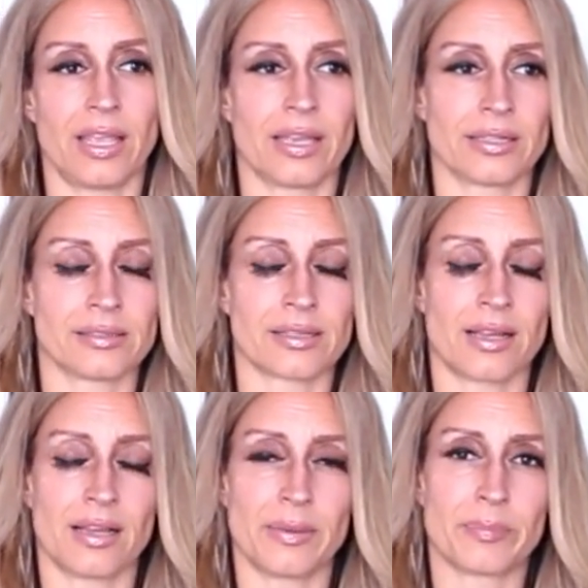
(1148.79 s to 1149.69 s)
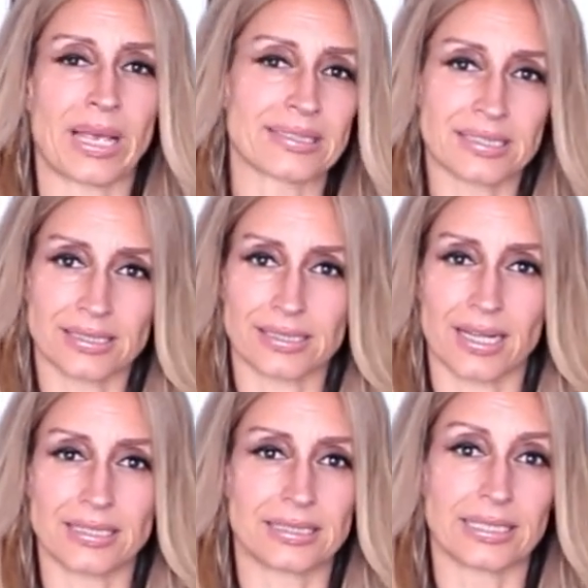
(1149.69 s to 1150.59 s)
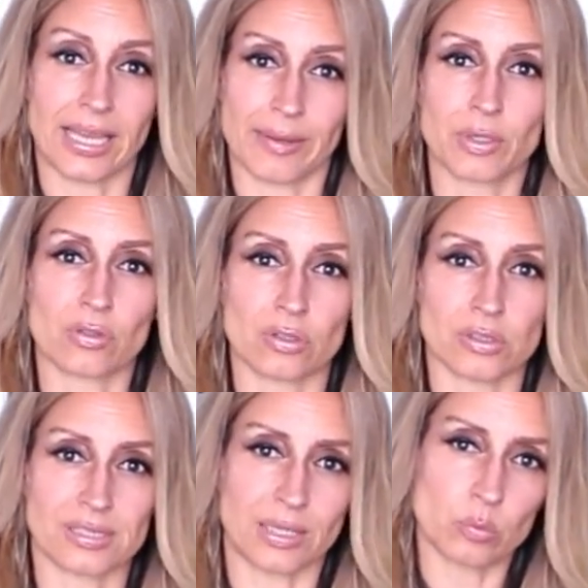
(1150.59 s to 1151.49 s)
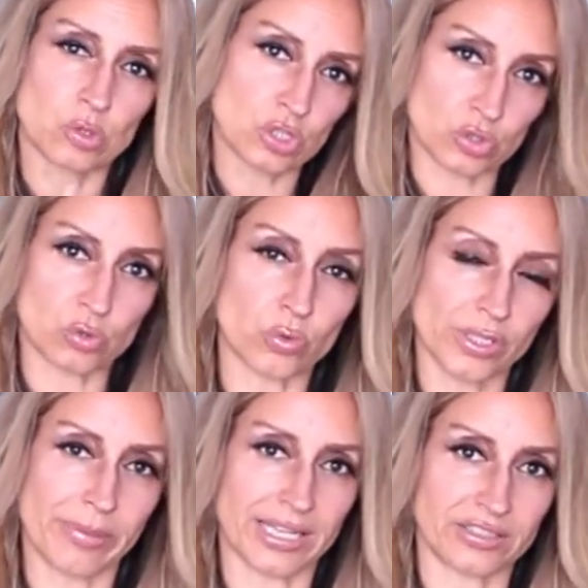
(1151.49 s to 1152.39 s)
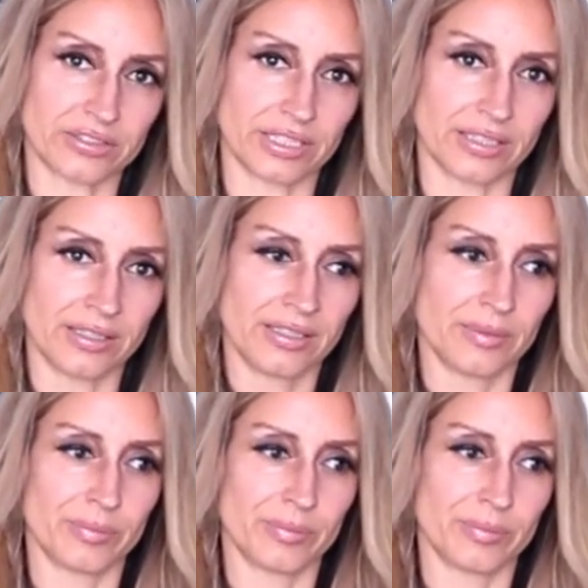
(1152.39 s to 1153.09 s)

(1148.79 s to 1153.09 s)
and pesticides and chemicals that will destroy bacteria,